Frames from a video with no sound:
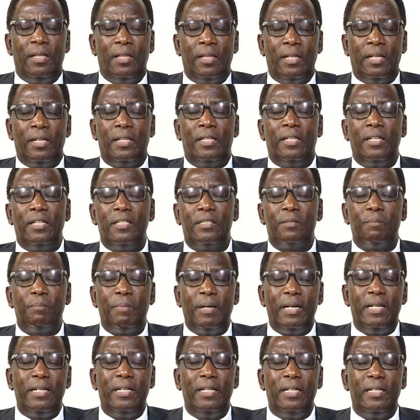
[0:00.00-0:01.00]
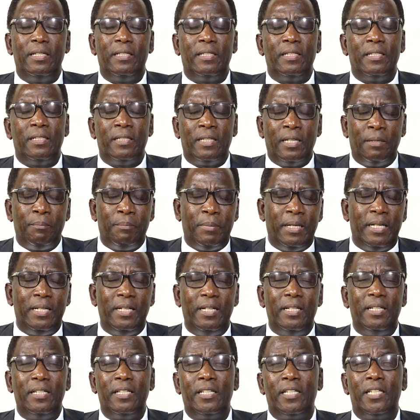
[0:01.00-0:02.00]
that this burden, the
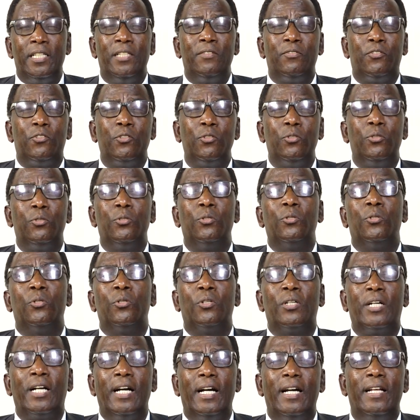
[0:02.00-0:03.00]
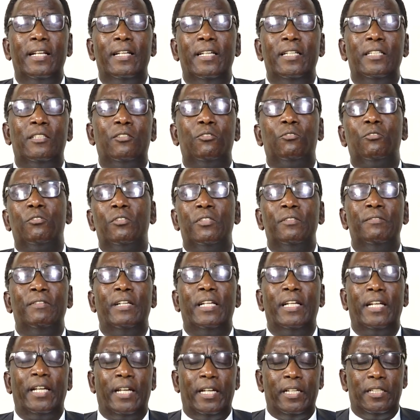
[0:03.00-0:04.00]
burden he gives you, you will carry it to the
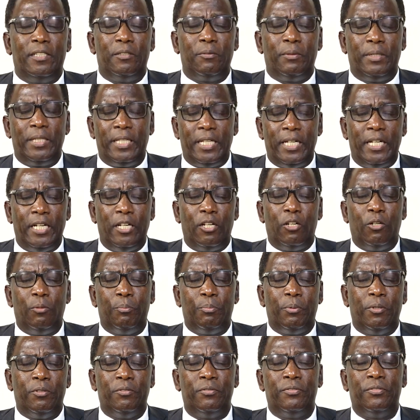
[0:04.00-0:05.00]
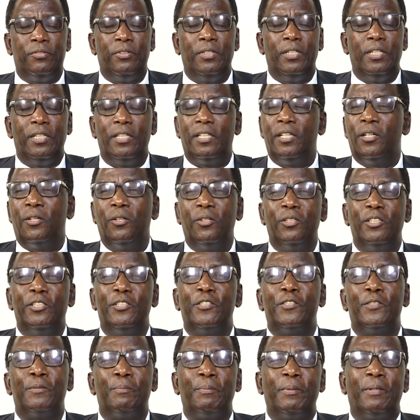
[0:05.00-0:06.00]
very end with the help of the
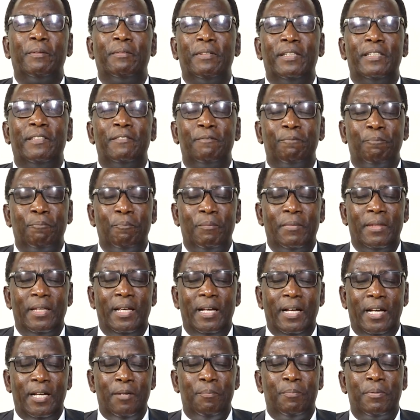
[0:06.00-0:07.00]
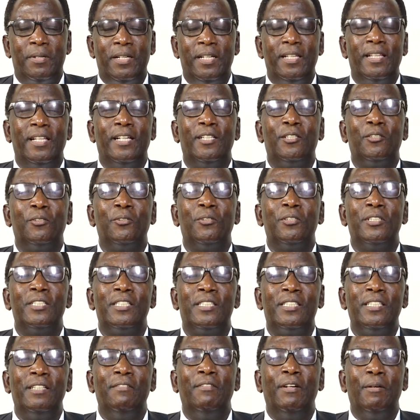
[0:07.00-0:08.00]
Holy Spirit. I pray that you
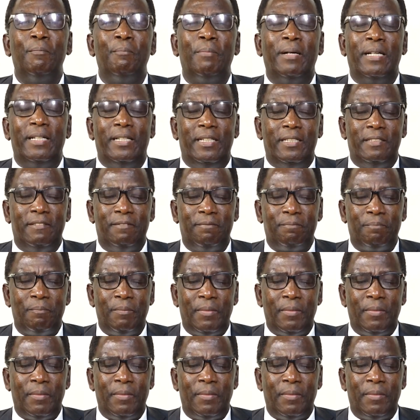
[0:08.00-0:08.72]
receive a burden.